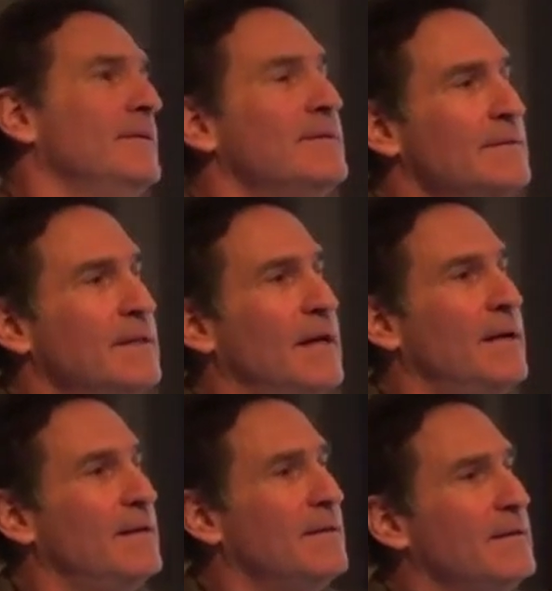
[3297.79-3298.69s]
And,
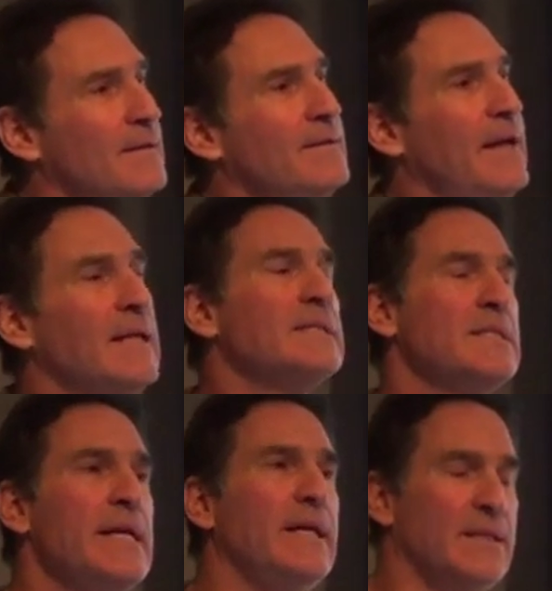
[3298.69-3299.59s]
yeah. and it's
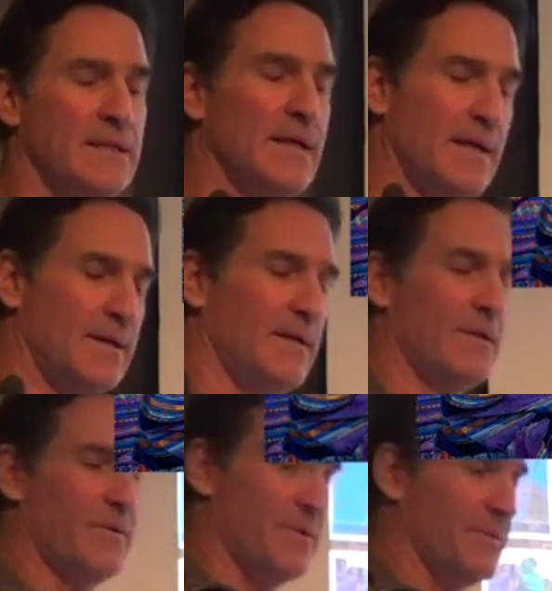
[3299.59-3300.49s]
neat, to uh, you
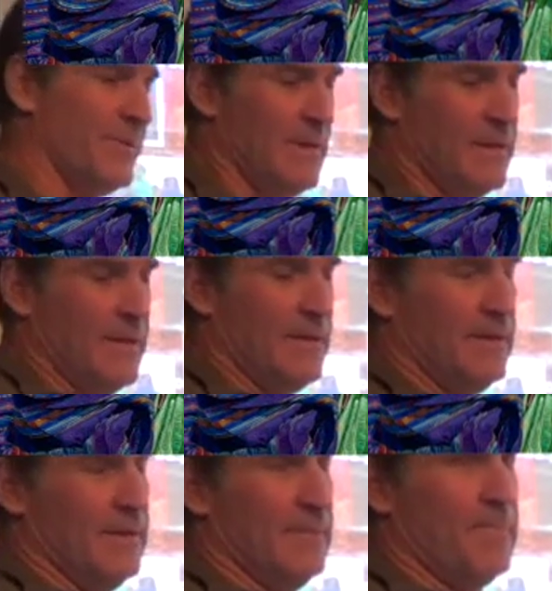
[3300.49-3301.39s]
know, you,
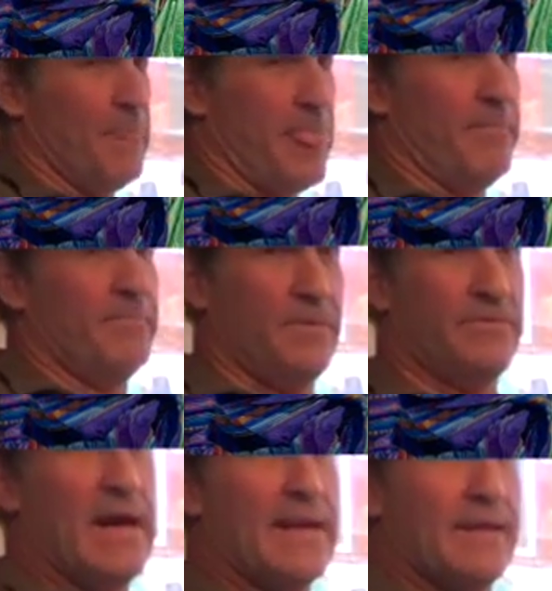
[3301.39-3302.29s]

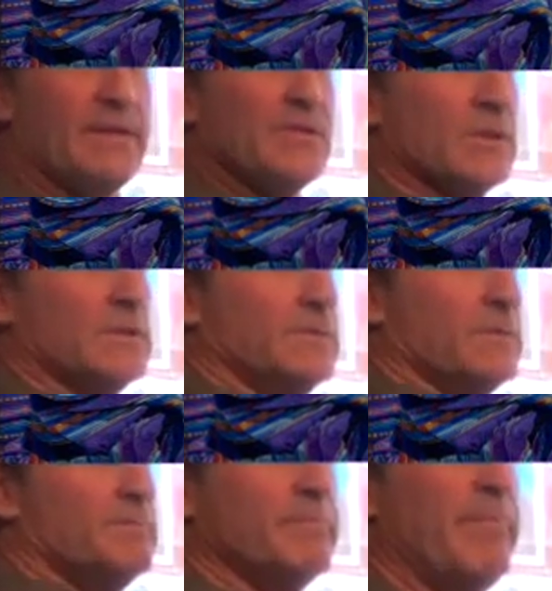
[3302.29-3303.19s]
you've got it in your,
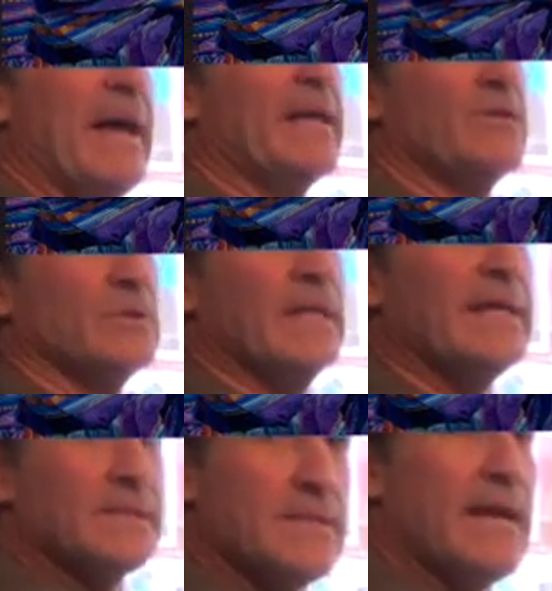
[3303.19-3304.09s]
your back of your lens